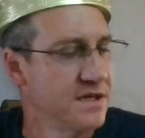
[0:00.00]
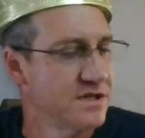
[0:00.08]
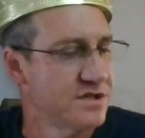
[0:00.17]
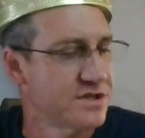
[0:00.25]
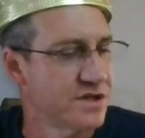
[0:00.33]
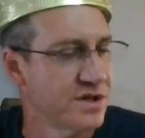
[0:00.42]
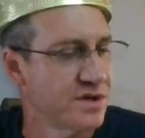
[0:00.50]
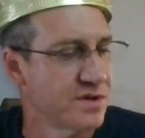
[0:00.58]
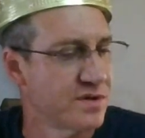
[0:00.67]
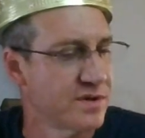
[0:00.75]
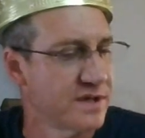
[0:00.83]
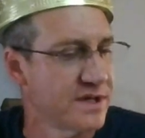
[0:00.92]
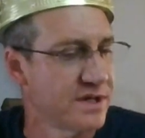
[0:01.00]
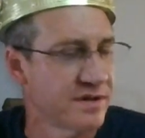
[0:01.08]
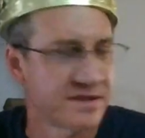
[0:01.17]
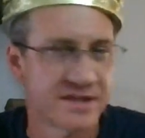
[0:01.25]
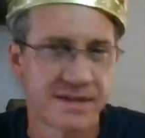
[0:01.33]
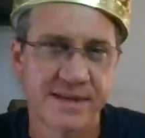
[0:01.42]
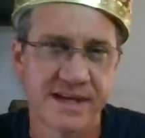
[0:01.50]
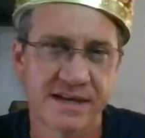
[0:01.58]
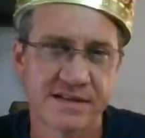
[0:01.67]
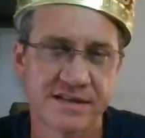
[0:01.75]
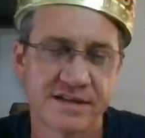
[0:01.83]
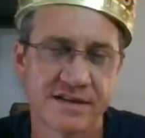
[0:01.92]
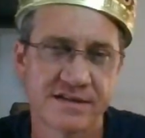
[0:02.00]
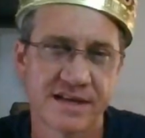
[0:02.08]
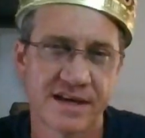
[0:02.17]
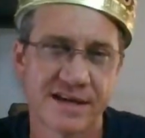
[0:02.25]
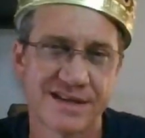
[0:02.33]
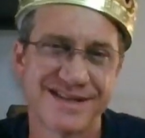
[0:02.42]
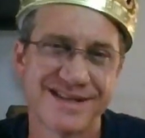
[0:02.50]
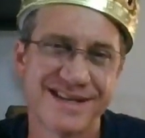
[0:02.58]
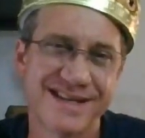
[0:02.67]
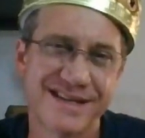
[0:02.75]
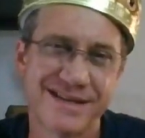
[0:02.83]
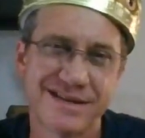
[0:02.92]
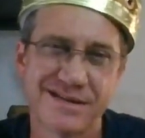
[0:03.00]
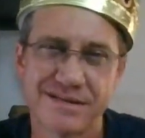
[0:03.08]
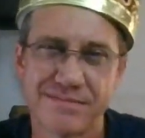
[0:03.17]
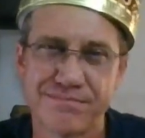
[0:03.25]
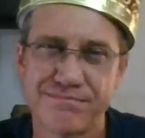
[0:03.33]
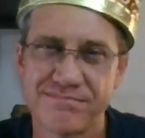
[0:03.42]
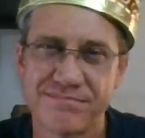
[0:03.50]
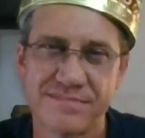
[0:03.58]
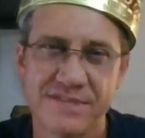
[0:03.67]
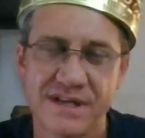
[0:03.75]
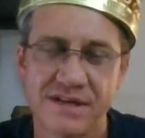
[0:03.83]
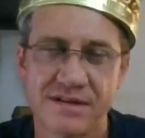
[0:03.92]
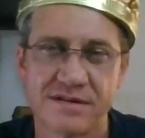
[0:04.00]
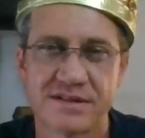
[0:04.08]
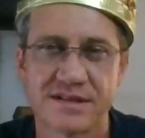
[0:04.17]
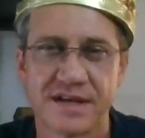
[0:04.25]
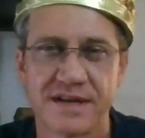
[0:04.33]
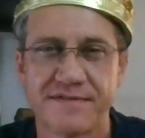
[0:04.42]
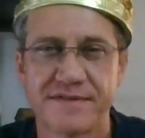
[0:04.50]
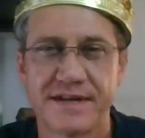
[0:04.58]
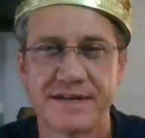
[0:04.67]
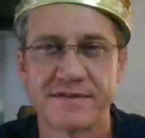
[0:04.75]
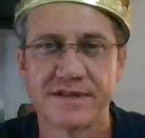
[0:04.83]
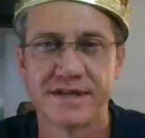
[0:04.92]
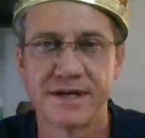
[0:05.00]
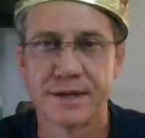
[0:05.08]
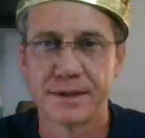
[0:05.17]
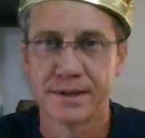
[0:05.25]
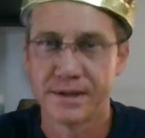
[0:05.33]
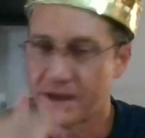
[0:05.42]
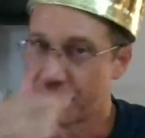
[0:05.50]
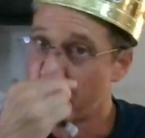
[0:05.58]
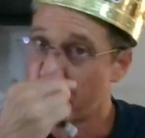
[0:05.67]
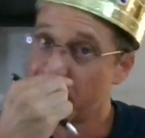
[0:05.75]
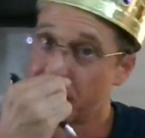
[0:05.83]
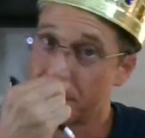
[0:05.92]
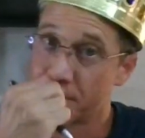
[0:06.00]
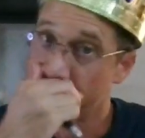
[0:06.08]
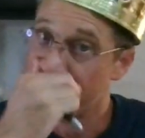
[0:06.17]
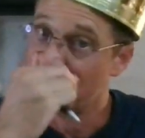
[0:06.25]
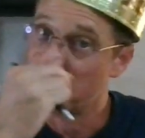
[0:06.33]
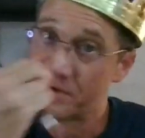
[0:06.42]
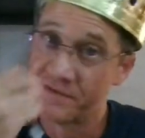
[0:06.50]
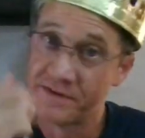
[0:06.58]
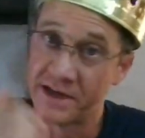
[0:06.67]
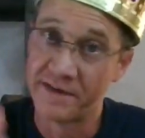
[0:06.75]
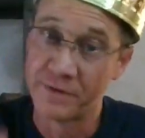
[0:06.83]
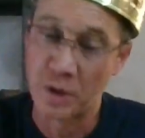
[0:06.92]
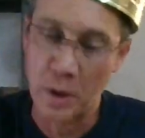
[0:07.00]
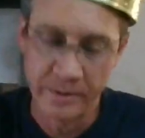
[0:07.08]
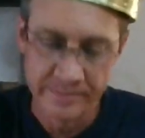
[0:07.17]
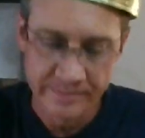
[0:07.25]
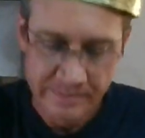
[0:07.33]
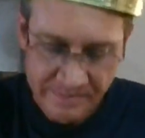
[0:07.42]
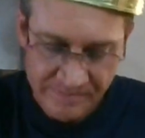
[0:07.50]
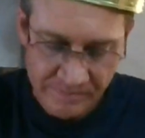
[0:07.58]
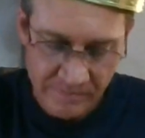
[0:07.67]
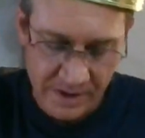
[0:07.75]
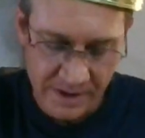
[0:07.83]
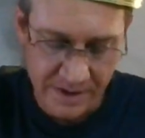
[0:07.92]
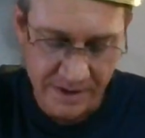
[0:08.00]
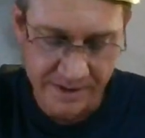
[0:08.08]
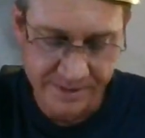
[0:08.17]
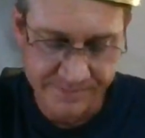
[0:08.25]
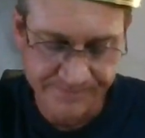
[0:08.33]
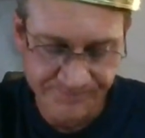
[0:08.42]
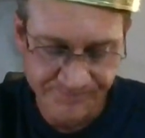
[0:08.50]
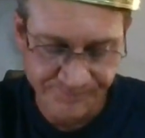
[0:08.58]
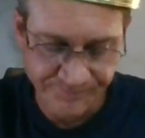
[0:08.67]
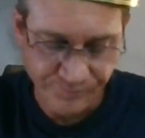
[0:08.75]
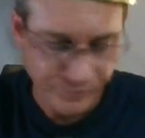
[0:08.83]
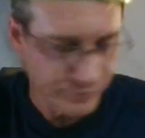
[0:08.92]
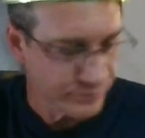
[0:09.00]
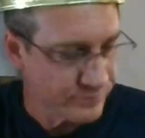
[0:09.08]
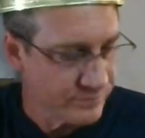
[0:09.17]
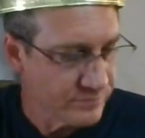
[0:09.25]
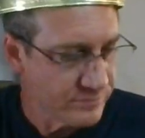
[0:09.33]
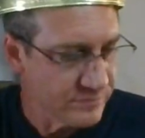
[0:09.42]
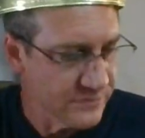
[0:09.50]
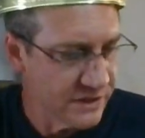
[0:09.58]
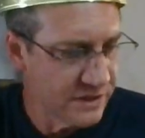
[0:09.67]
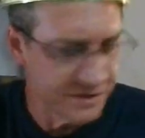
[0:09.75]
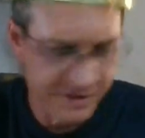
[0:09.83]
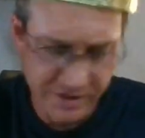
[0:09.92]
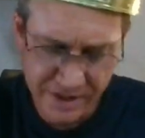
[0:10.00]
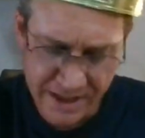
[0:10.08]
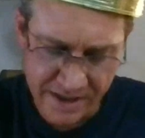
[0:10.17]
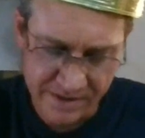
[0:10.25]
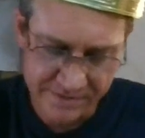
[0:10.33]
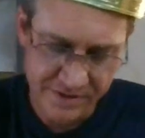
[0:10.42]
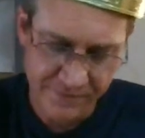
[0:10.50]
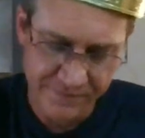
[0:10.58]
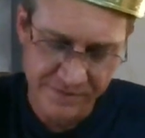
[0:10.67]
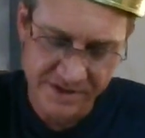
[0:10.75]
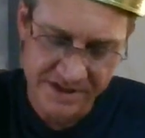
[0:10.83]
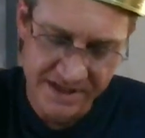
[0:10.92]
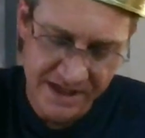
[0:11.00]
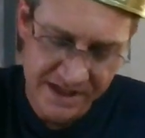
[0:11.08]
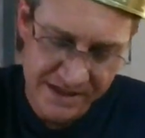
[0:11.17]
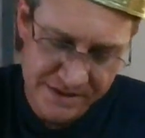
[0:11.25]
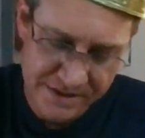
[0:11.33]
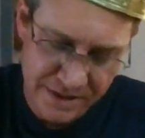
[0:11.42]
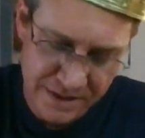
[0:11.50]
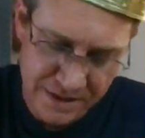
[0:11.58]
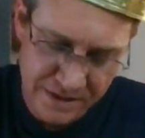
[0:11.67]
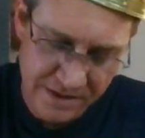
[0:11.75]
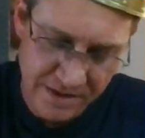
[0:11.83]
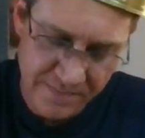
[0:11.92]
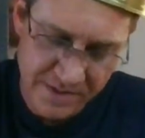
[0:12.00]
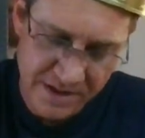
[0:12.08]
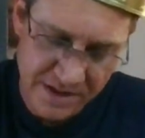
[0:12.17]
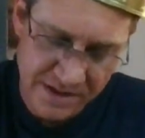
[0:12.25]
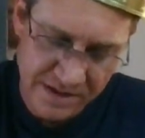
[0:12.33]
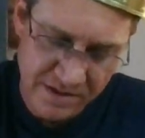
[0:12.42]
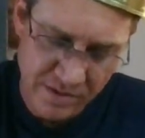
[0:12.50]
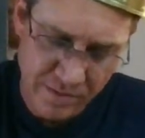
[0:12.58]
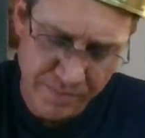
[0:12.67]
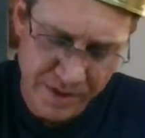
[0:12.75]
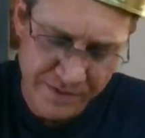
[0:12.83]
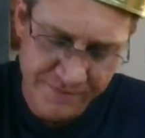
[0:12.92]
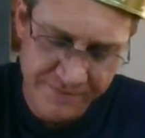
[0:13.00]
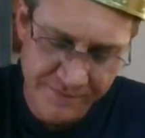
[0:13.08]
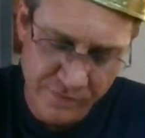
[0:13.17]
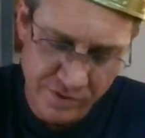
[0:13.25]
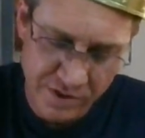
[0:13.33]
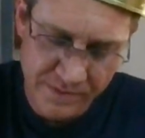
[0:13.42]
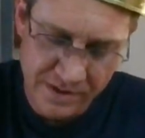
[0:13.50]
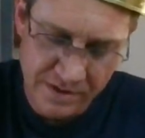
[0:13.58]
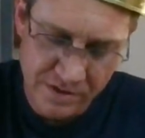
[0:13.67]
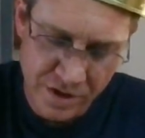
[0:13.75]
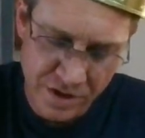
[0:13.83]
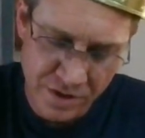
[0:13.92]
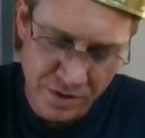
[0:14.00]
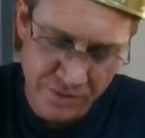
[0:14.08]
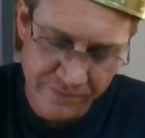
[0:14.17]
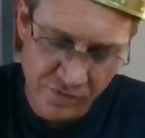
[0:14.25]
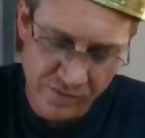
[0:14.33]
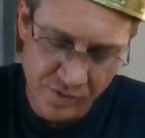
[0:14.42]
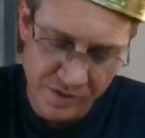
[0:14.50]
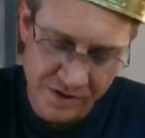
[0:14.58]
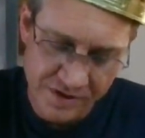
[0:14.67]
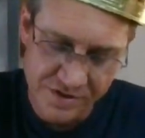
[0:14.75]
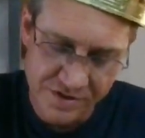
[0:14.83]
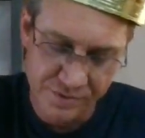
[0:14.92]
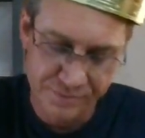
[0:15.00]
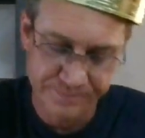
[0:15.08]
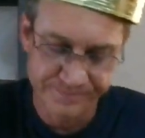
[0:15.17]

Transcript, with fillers: so, you know, on some of the exhales, I got a little, you know, slight flavor there, uh, maybe a little lingering flavor. Um, so yeah, so for the taste, uh, coming in above four but low 4.2.